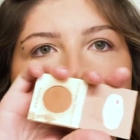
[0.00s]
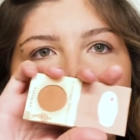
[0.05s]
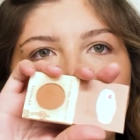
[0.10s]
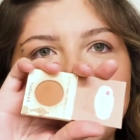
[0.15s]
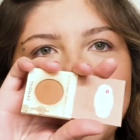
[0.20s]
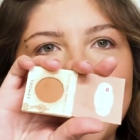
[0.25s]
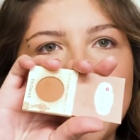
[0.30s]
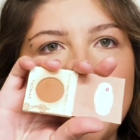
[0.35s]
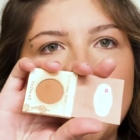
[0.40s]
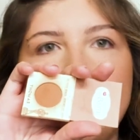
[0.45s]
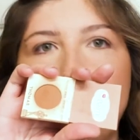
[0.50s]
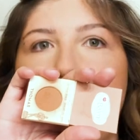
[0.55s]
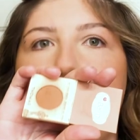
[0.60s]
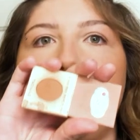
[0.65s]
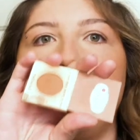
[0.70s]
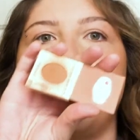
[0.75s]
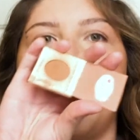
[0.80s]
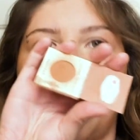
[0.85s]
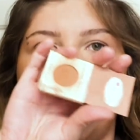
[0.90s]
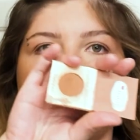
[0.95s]
kind of
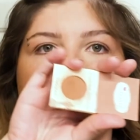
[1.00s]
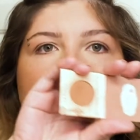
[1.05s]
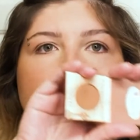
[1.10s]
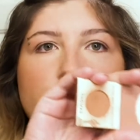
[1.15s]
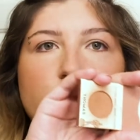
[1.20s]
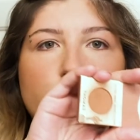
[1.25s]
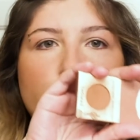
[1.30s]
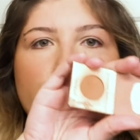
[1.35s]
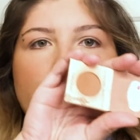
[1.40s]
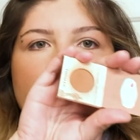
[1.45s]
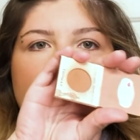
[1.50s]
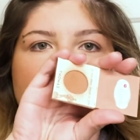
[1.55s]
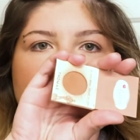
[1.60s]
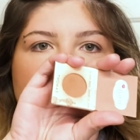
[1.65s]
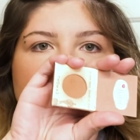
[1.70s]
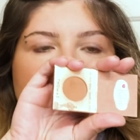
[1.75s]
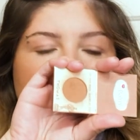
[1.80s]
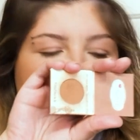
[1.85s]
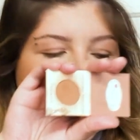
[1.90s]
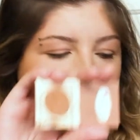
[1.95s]
map out what
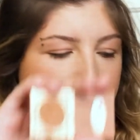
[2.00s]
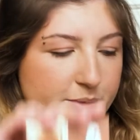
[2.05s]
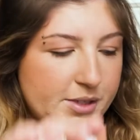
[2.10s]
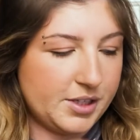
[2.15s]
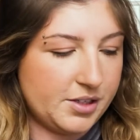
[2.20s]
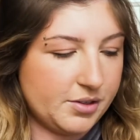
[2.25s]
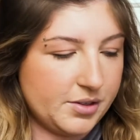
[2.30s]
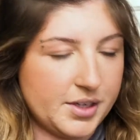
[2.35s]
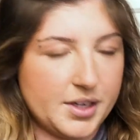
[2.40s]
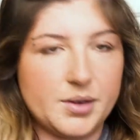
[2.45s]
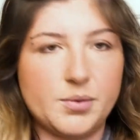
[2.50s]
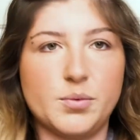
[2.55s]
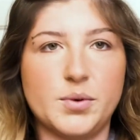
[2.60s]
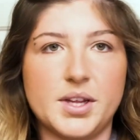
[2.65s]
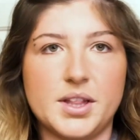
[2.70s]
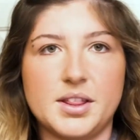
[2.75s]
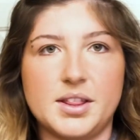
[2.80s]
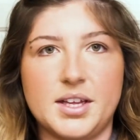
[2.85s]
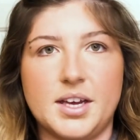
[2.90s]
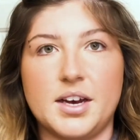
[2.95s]
you're going to be doing
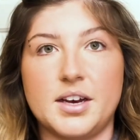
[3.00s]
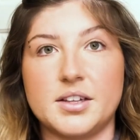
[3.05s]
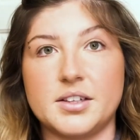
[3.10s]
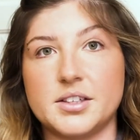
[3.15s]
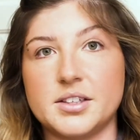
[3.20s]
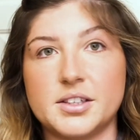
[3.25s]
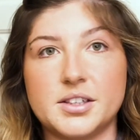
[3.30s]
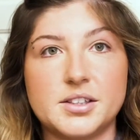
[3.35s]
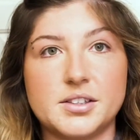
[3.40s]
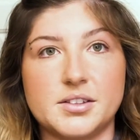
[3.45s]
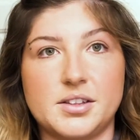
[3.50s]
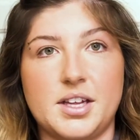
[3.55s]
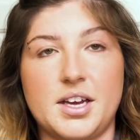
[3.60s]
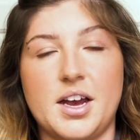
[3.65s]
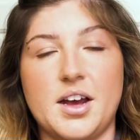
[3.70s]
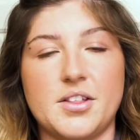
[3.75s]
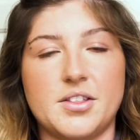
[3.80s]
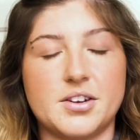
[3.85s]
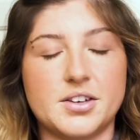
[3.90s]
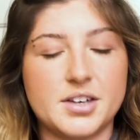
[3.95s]
with the
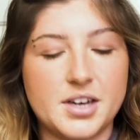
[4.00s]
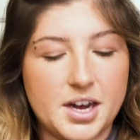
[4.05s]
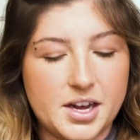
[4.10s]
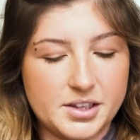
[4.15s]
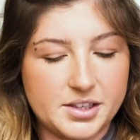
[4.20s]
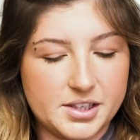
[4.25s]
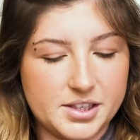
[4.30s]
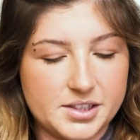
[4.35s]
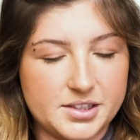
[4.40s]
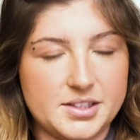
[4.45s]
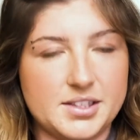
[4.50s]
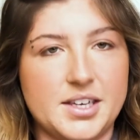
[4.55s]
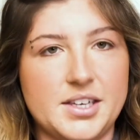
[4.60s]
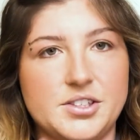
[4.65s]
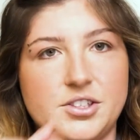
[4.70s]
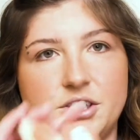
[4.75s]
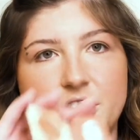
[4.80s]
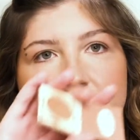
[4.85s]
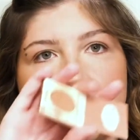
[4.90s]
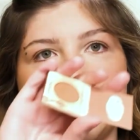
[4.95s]
other colors
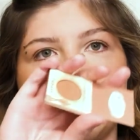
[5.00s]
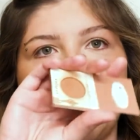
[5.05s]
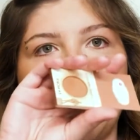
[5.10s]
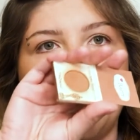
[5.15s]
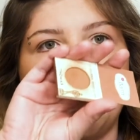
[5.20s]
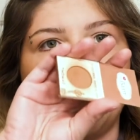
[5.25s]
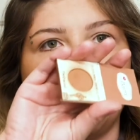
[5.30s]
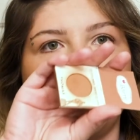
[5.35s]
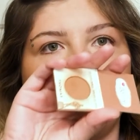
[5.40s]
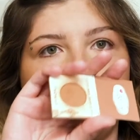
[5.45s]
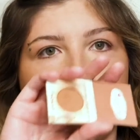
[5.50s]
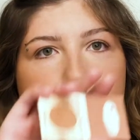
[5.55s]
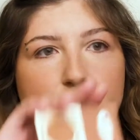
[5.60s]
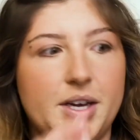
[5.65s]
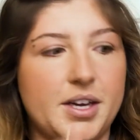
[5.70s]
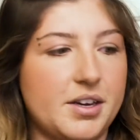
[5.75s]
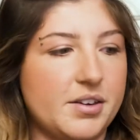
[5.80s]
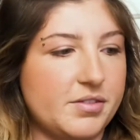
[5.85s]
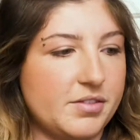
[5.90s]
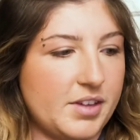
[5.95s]
and just add a little
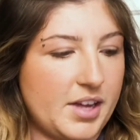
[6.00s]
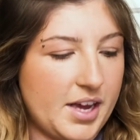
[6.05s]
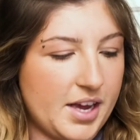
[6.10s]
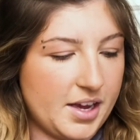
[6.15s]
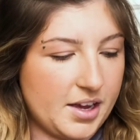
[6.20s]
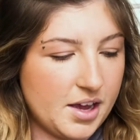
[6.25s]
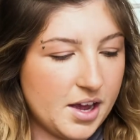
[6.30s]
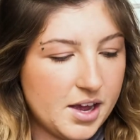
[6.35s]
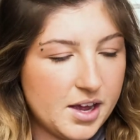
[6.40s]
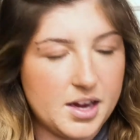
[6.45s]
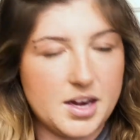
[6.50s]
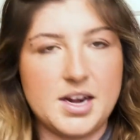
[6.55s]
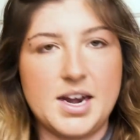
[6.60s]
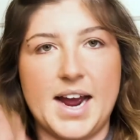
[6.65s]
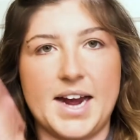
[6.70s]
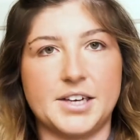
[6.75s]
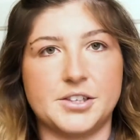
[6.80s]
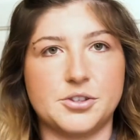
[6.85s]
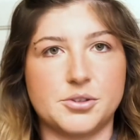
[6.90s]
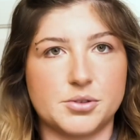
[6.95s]
bit of like
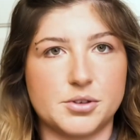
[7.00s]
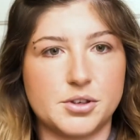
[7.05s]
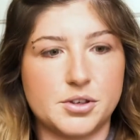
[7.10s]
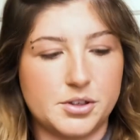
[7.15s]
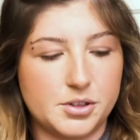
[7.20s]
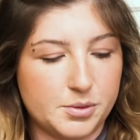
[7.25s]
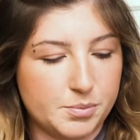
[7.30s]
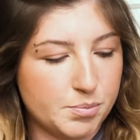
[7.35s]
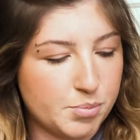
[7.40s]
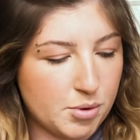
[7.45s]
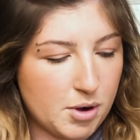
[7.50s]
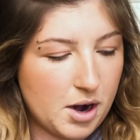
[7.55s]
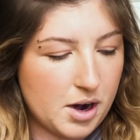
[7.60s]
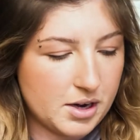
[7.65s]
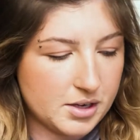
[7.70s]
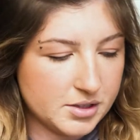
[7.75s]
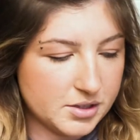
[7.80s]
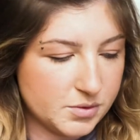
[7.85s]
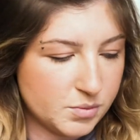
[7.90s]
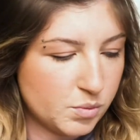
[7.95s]
natural
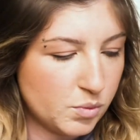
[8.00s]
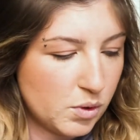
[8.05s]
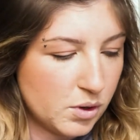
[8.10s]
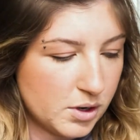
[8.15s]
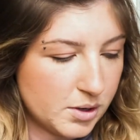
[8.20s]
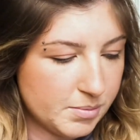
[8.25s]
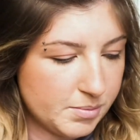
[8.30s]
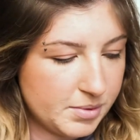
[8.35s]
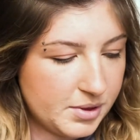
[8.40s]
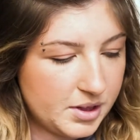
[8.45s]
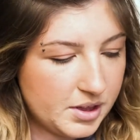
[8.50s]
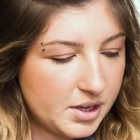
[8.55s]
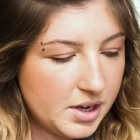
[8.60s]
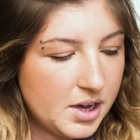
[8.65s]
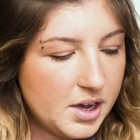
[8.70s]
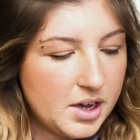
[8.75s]
bronze warmth.